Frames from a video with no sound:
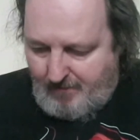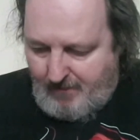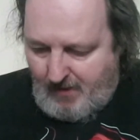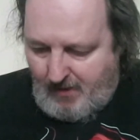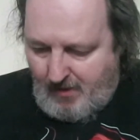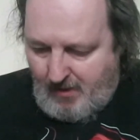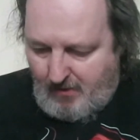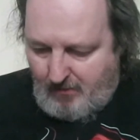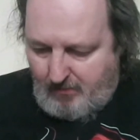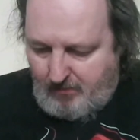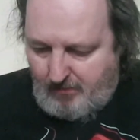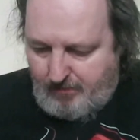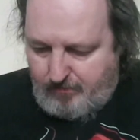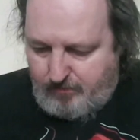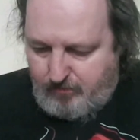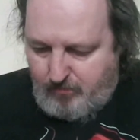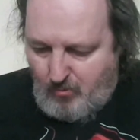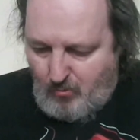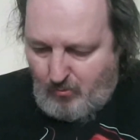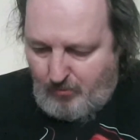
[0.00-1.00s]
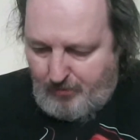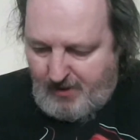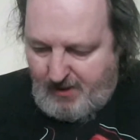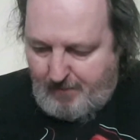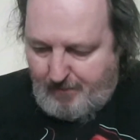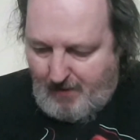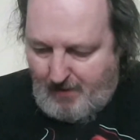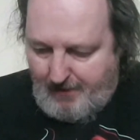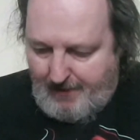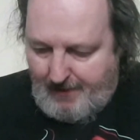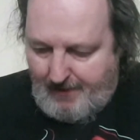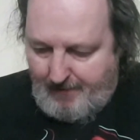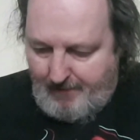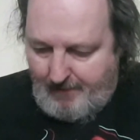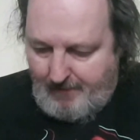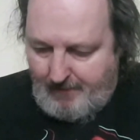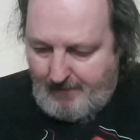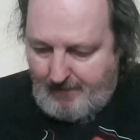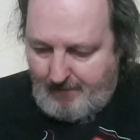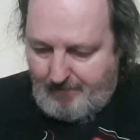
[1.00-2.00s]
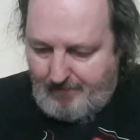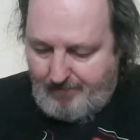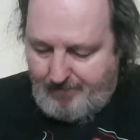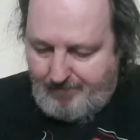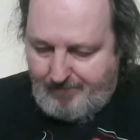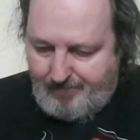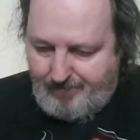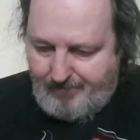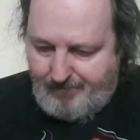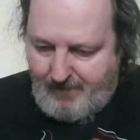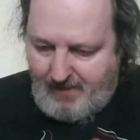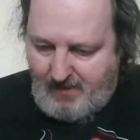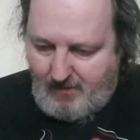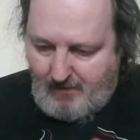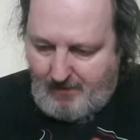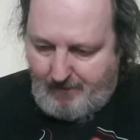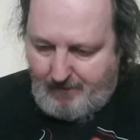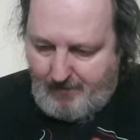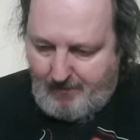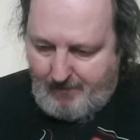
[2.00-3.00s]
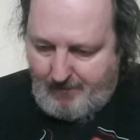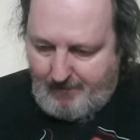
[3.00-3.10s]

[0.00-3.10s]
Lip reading: Cold War spy type